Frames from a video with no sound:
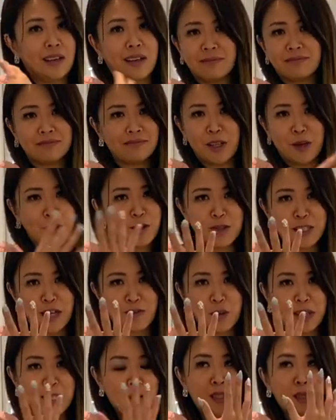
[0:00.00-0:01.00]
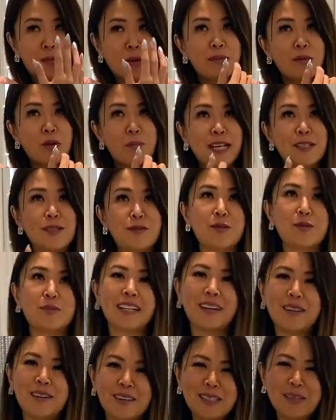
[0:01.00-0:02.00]
I wasn't surprised at either. I
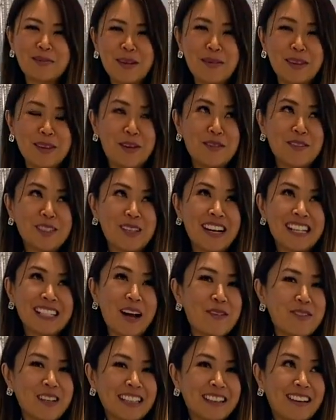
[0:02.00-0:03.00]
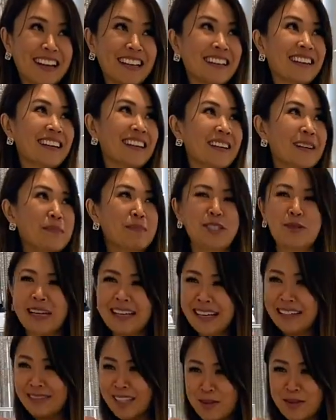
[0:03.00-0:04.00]
own the larger sized one, but now it comes
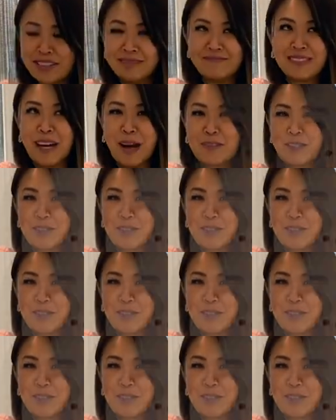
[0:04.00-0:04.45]
in the small,